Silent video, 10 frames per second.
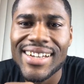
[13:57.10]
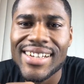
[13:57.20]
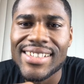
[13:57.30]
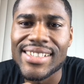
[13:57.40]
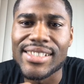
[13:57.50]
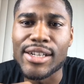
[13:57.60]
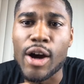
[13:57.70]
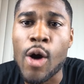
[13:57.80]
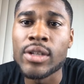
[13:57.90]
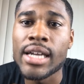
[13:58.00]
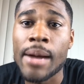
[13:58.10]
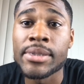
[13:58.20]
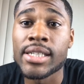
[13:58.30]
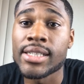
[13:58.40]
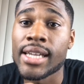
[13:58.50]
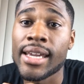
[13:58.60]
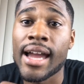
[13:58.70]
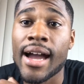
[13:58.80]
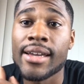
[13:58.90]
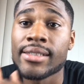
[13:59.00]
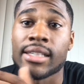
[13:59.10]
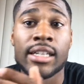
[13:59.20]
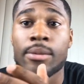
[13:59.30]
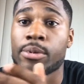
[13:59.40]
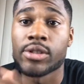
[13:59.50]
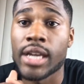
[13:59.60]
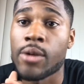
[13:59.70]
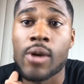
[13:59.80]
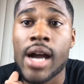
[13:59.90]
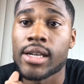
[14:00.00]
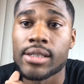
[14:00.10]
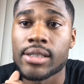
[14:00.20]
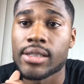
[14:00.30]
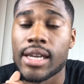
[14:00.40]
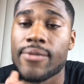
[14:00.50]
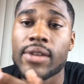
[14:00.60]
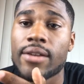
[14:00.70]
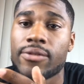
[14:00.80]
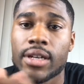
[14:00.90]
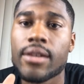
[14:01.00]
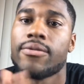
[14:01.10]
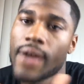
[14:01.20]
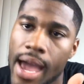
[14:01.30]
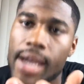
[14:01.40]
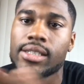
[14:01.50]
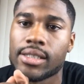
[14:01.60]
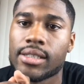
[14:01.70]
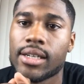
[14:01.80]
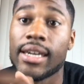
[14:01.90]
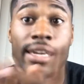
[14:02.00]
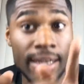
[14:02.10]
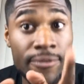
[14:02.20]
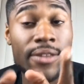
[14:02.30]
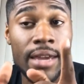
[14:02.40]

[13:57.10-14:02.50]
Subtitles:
Sincere. Only competition they got is the Clippers and Rockets if they fit. Facts. If they